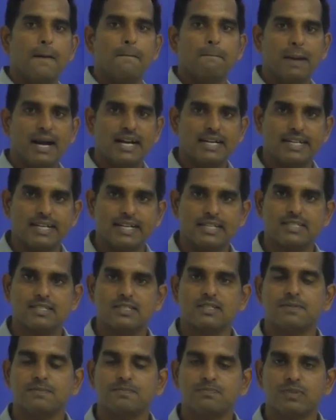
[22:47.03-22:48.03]

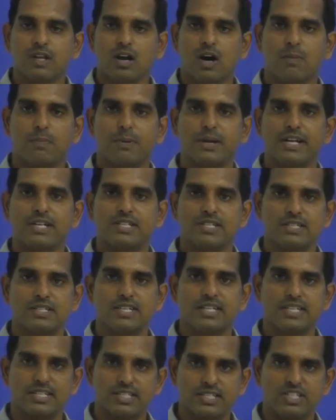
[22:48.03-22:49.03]
matrix operations,
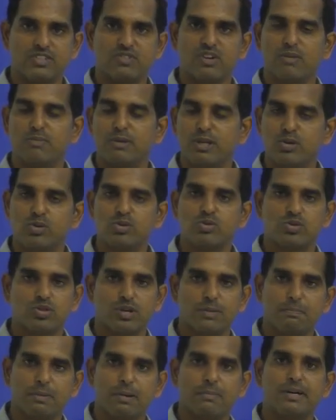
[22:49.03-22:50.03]
that is, it will be used to
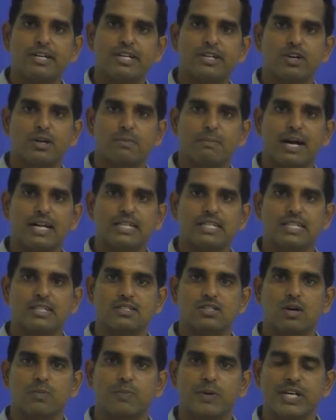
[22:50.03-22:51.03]
implement your
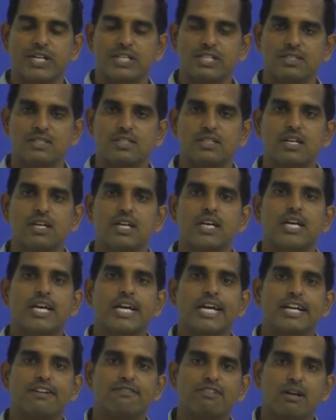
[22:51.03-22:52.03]
matrix operations.
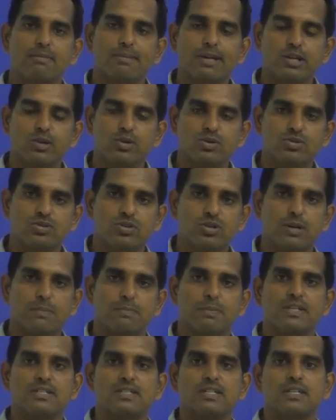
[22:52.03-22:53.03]
It will be used to
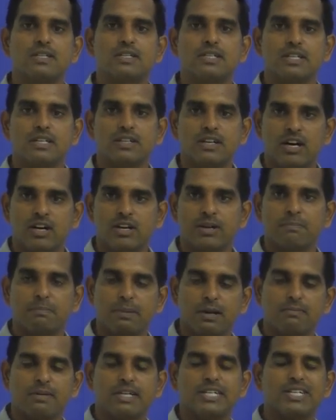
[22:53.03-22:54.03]
represent or
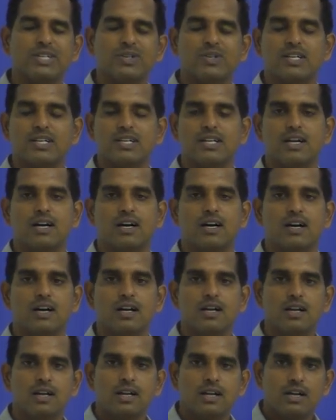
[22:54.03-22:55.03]
implement your
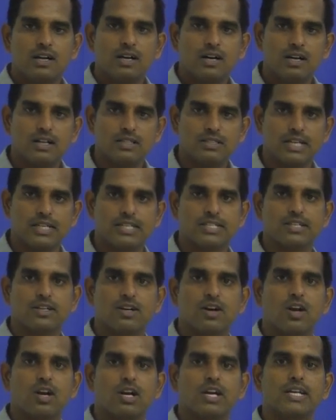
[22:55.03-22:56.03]

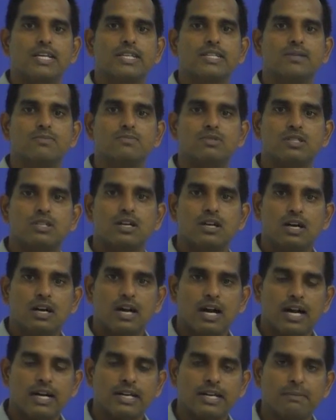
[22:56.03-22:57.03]
searching algorithms
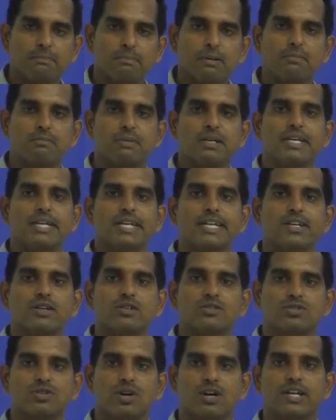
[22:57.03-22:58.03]
and implementing
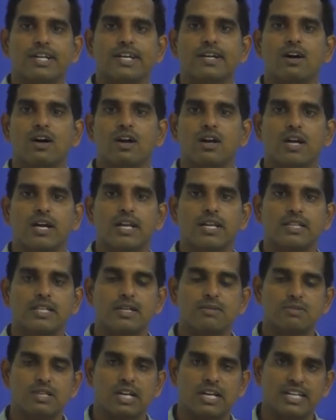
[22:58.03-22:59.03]
your sorting
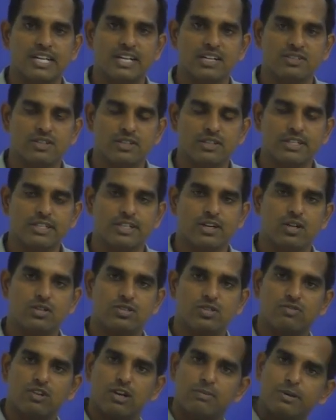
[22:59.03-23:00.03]
algorithms, and it
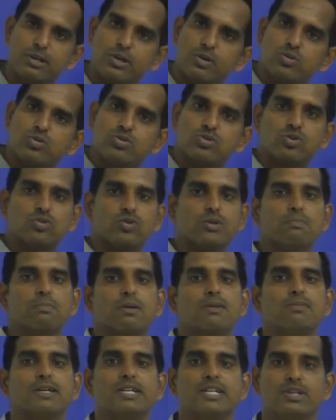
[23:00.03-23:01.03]
also will be used to
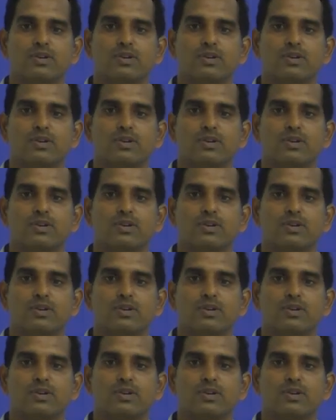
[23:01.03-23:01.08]
implement